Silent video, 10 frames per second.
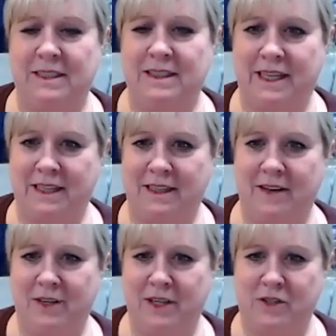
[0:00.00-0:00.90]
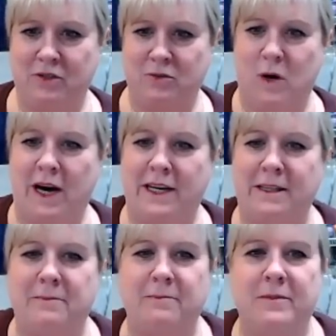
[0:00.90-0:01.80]
like 11 inches wide.
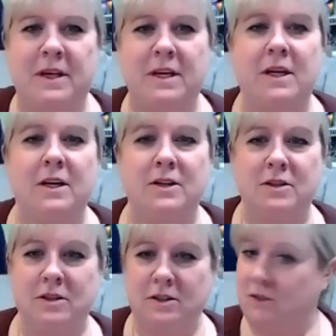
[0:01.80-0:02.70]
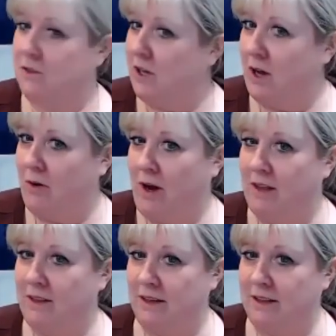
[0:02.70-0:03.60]
So I
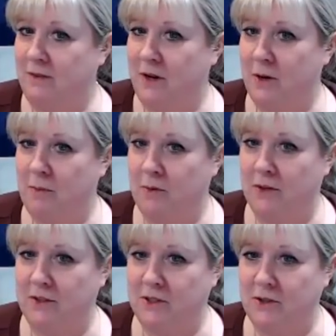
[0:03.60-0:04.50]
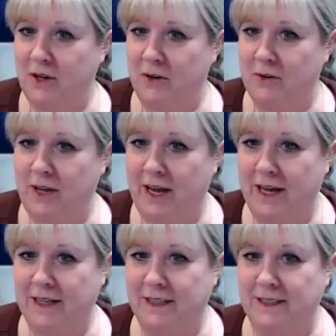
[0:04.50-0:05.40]
thought it's very important that you know
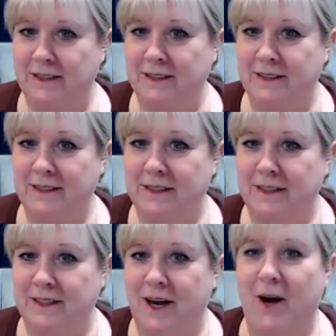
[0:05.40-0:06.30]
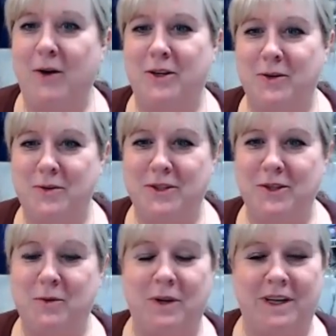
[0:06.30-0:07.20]
that. Oh, you
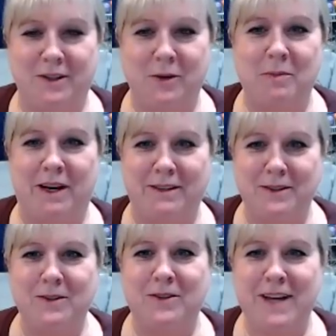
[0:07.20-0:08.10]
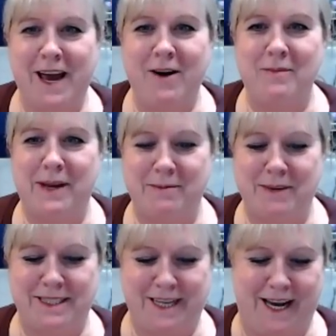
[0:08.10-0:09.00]
do? Well, you're about to learn how I make
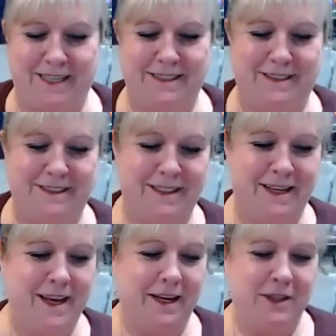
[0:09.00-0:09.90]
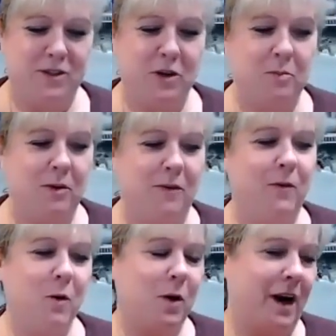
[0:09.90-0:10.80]
my signs. So
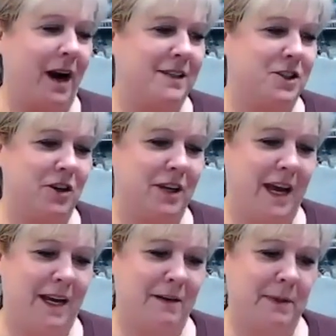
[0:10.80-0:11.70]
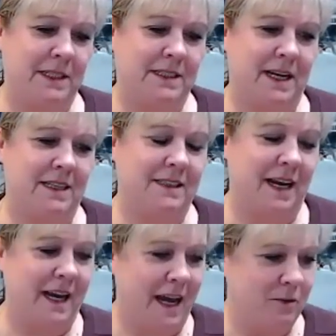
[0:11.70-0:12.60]
before I show you how to make signs, I
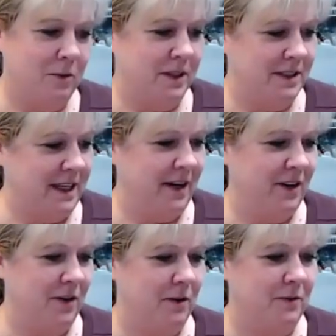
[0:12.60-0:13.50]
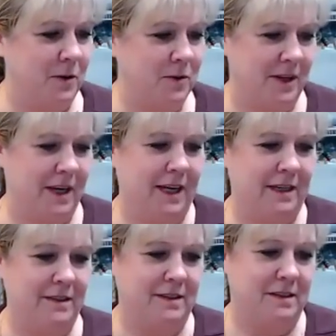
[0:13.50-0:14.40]
kind of want to tell you a few
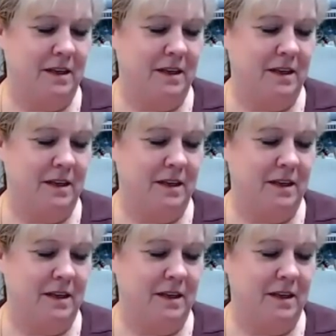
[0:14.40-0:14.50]
things